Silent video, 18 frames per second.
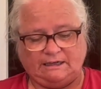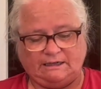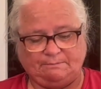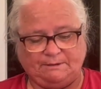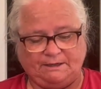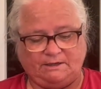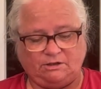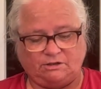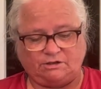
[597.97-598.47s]

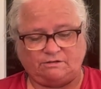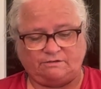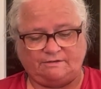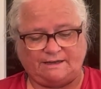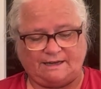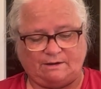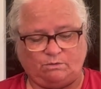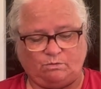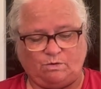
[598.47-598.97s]
because of
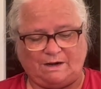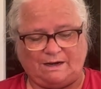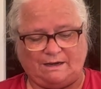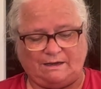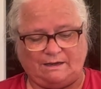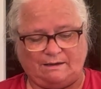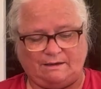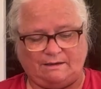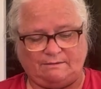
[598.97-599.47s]
that
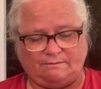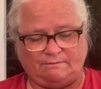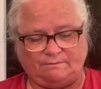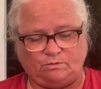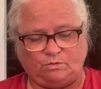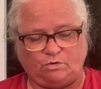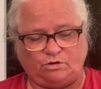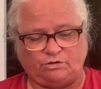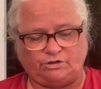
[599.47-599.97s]

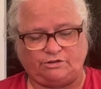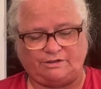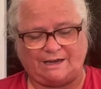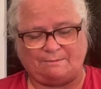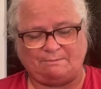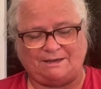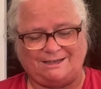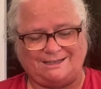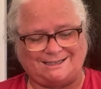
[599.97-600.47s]
water
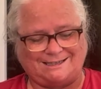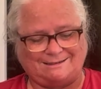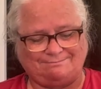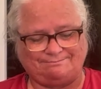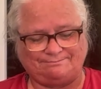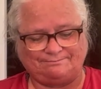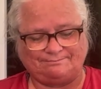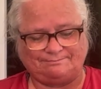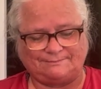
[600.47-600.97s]
damage.
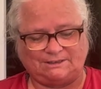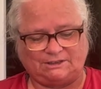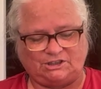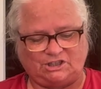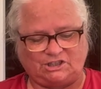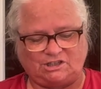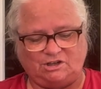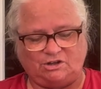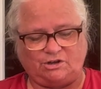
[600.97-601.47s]
It
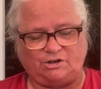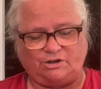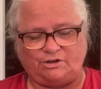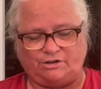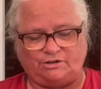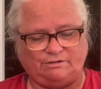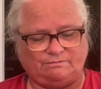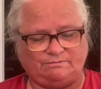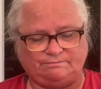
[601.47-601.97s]
doesn't look
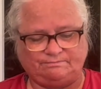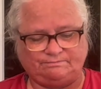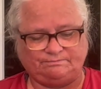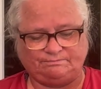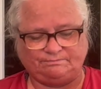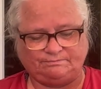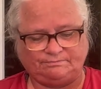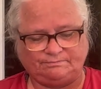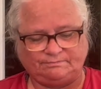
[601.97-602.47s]
good.
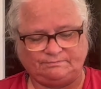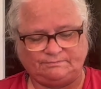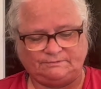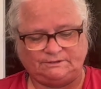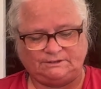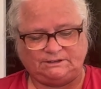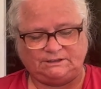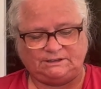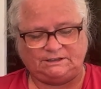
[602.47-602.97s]

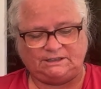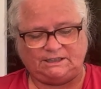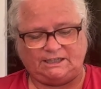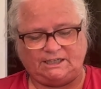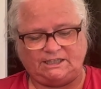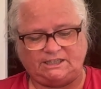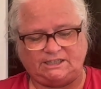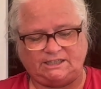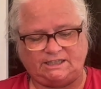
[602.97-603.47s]

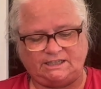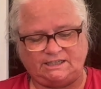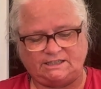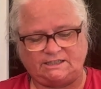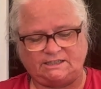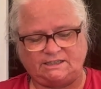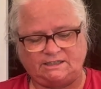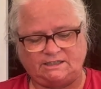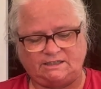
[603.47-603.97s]
It
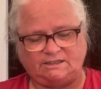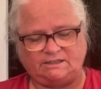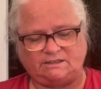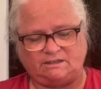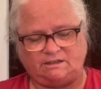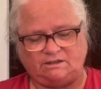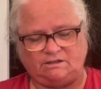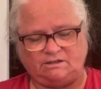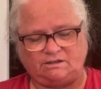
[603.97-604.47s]
doesn't
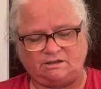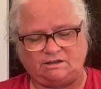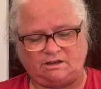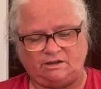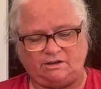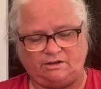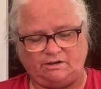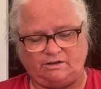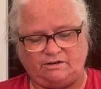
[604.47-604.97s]
look
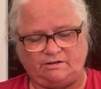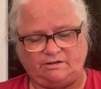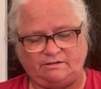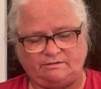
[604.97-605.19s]
good,